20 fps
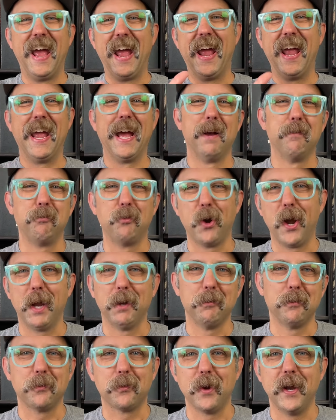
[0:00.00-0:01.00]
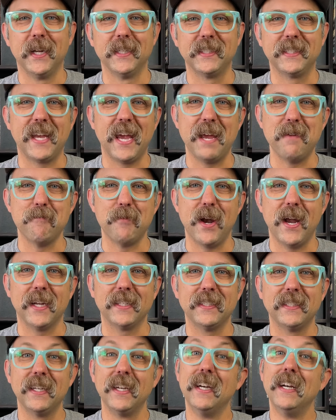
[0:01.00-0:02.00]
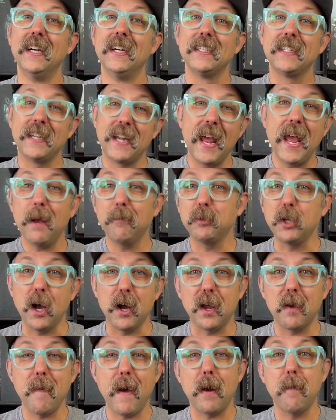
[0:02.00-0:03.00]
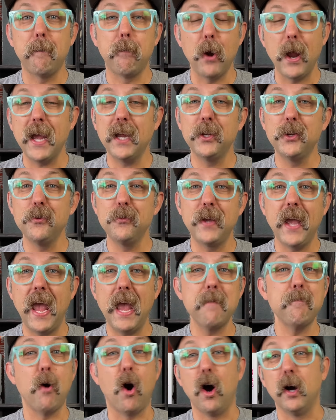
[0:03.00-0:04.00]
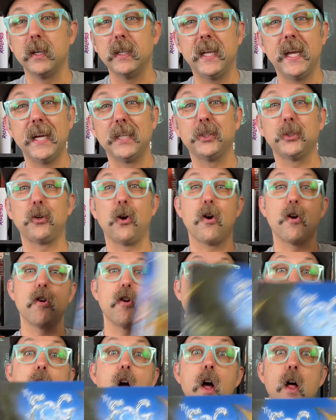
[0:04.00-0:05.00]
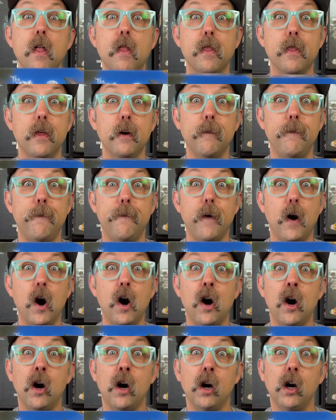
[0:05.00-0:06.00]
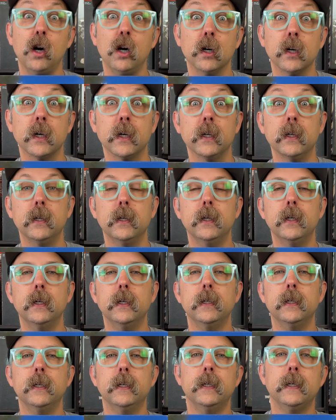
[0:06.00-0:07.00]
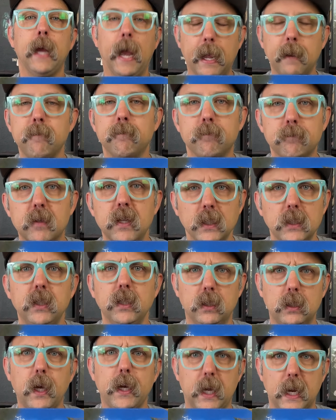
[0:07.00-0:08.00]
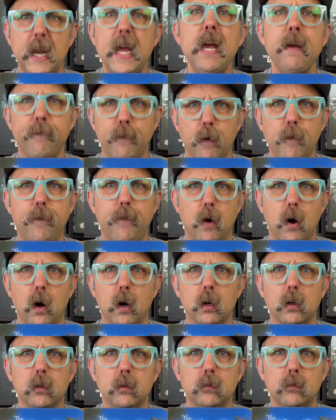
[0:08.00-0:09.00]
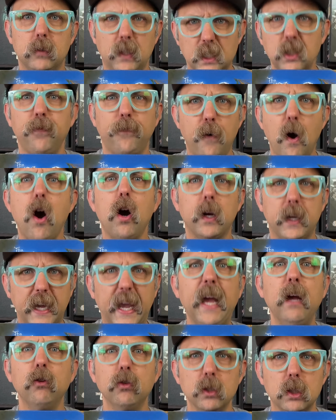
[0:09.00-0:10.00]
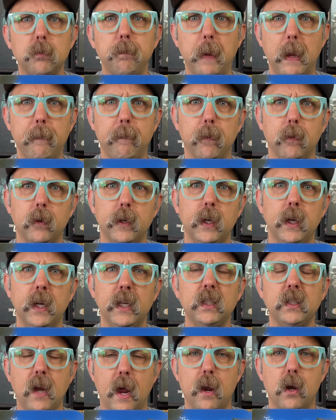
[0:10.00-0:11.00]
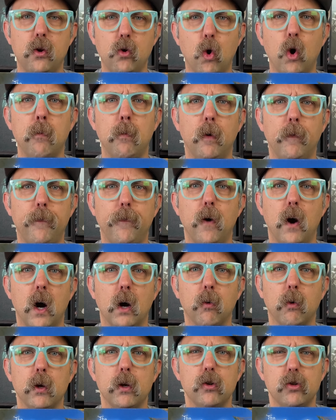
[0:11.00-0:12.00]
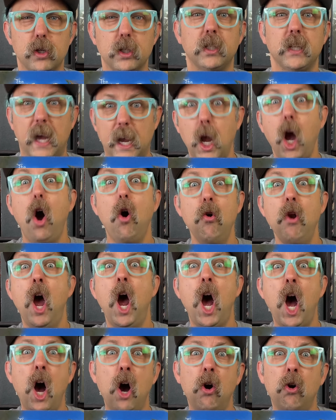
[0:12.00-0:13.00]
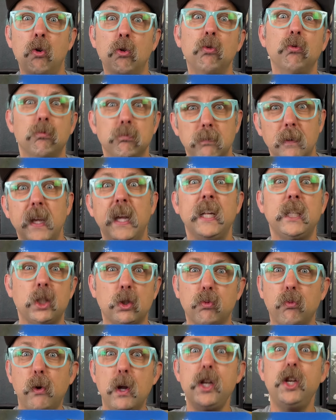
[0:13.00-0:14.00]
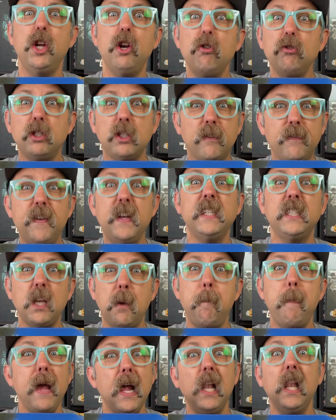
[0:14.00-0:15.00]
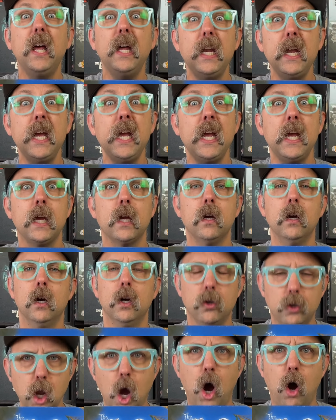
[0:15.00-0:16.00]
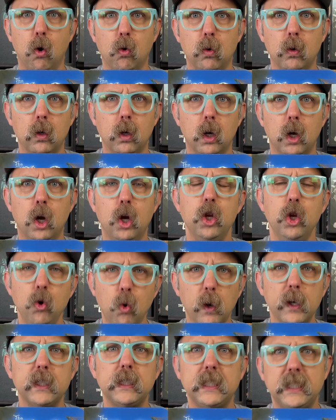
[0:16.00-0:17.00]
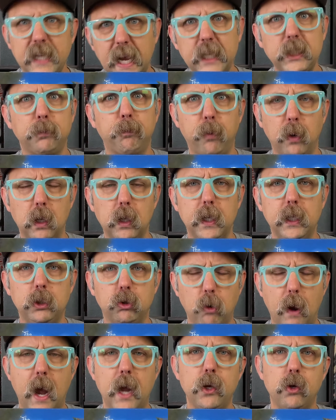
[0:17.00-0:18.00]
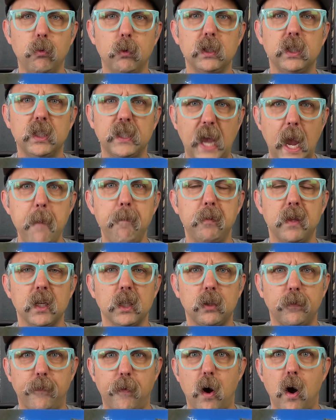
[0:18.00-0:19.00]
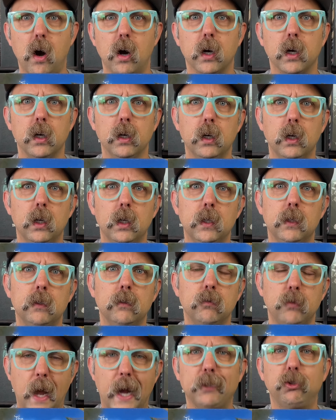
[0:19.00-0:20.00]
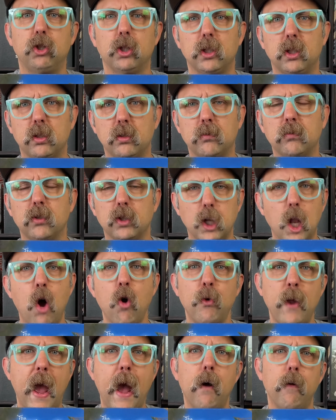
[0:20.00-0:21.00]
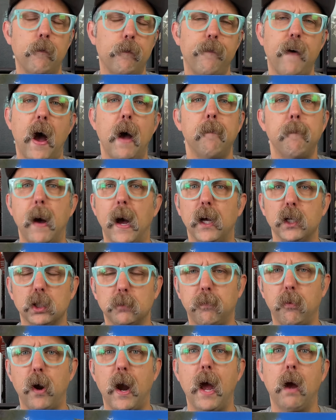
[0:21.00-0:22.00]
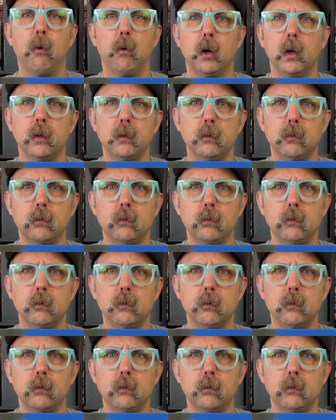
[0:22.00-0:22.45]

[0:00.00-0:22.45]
Hey, I'm Grant with Grant's Game Rex. Today I'm talking about a brand new game on Kickstarter, The Fog. And this is like an evil fog. This fog kills people. It's not a normal fog where you're just like, oh no, it's reduced visibility. No, you are desperately trying to escape this fog, not just slow down 5 miles per hour.